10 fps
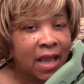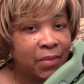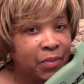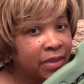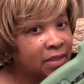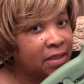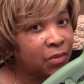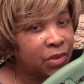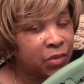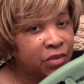I picked it
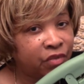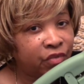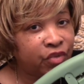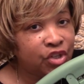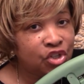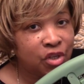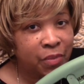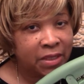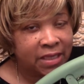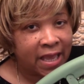up when it was a free
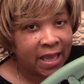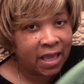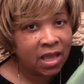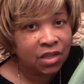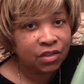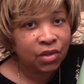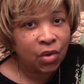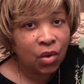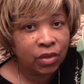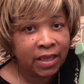shipping day,
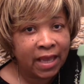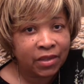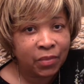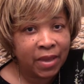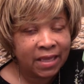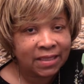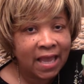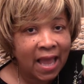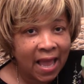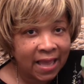so I only had to pay
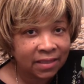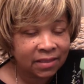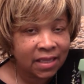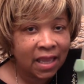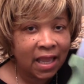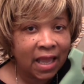tax,